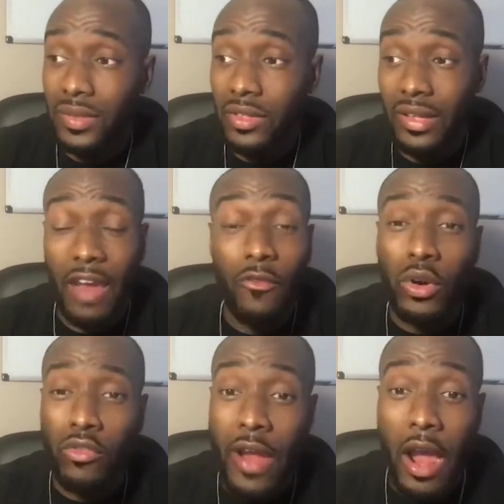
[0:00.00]

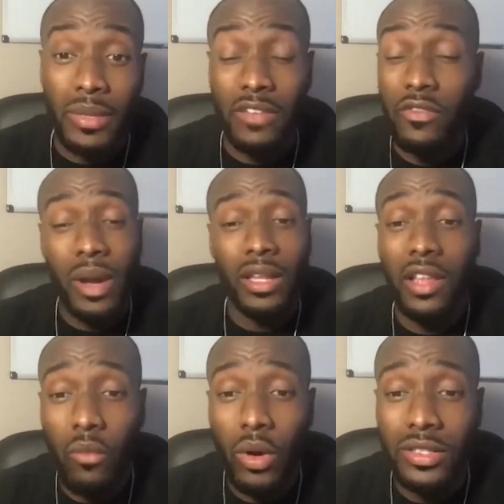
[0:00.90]
everyone around me, even my
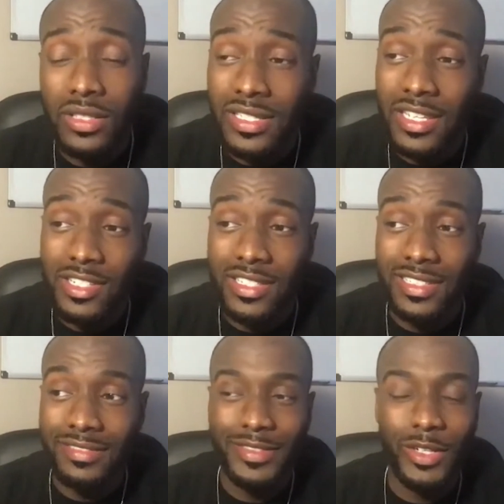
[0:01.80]
loved ones,
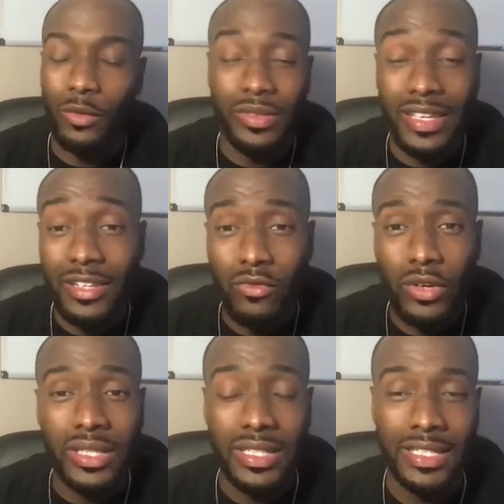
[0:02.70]
essentially, you know, didn't
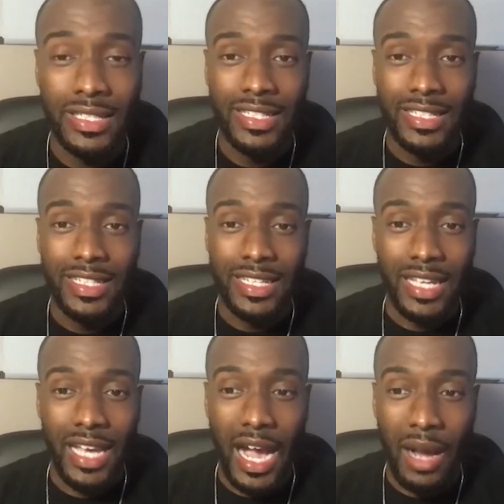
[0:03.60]
really,
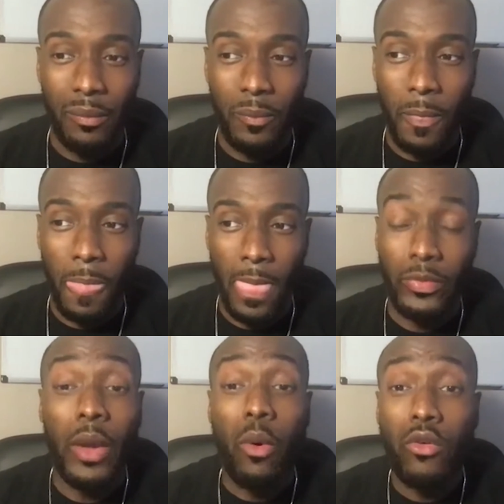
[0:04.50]
um,
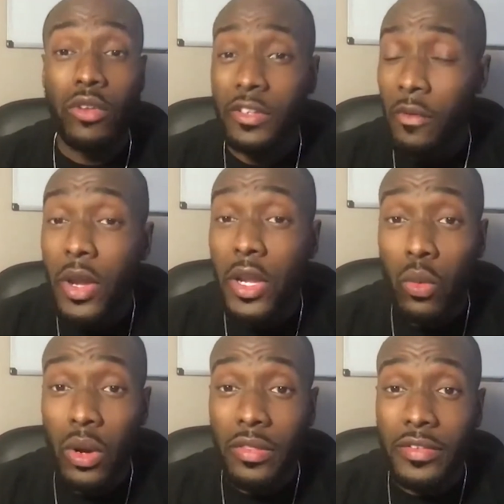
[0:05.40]
they weren't really familiar
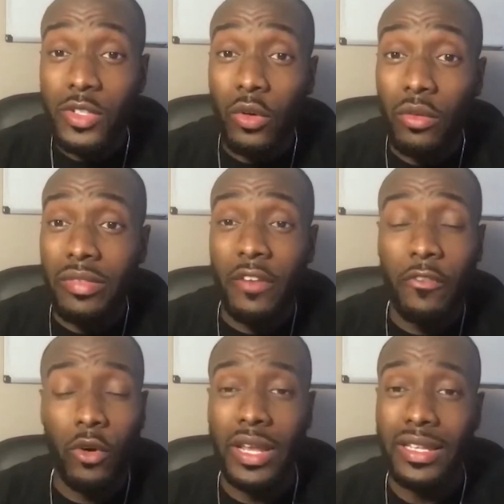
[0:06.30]
with. So
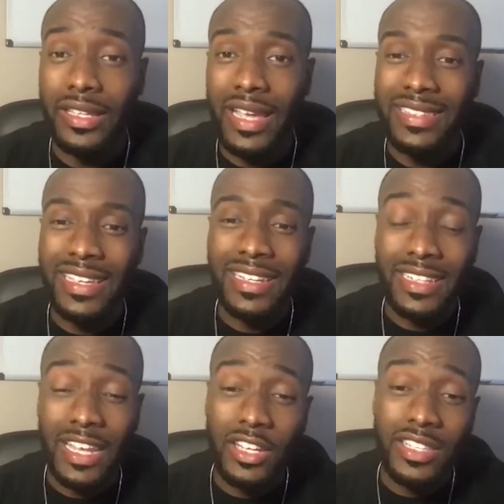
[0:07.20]
therefore,
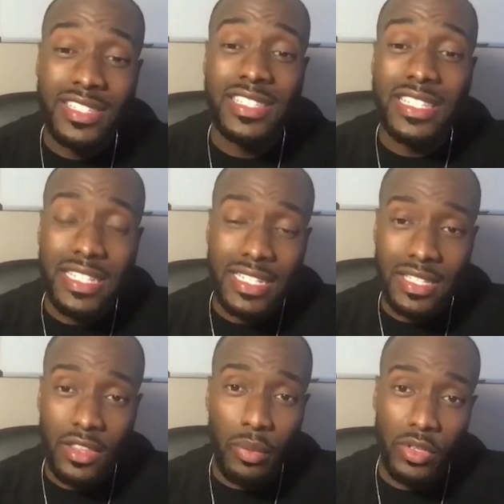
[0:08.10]
they couldn't see
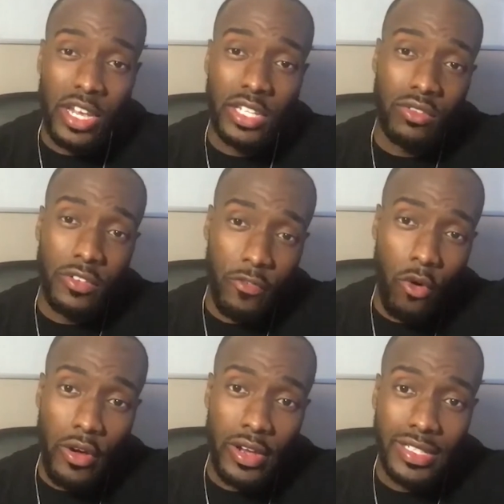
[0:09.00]
the trajectory
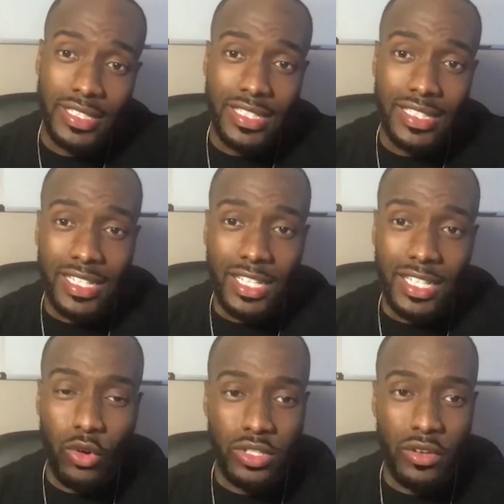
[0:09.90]
for it.
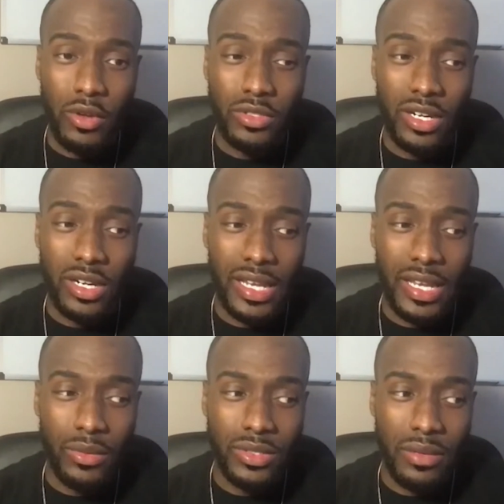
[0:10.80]
So
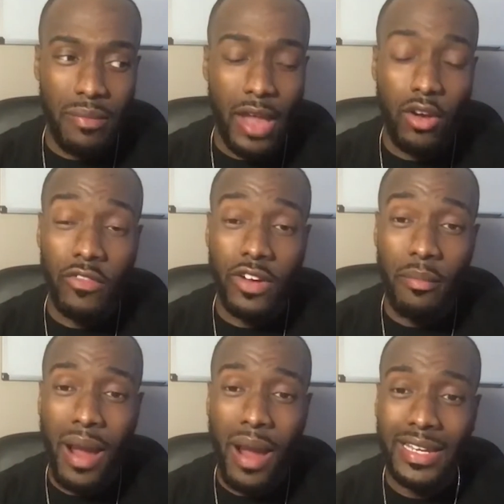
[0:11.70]
it was a matter of
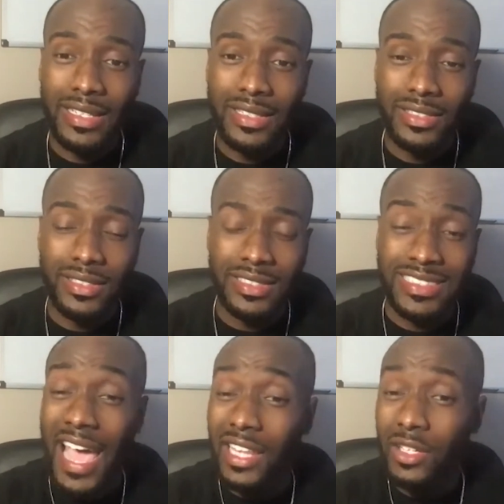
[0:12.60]
combining the
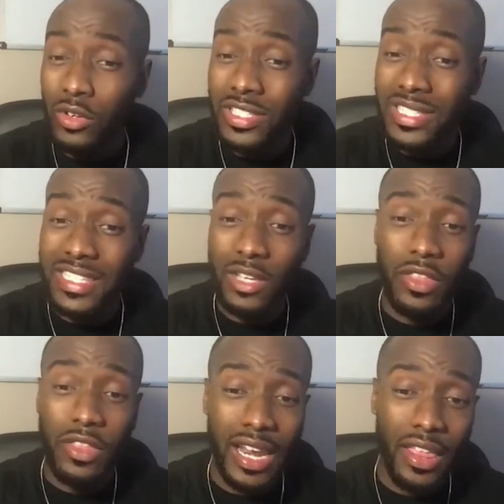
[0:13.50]
talent or skill
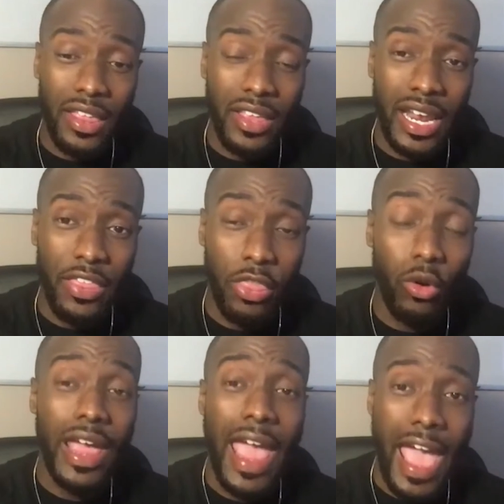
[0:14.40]
that I
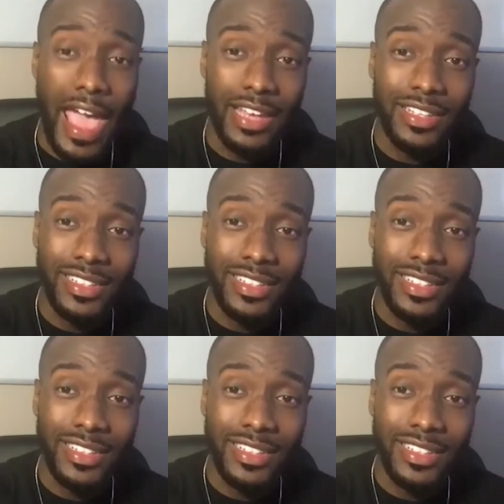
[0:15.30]
thought I had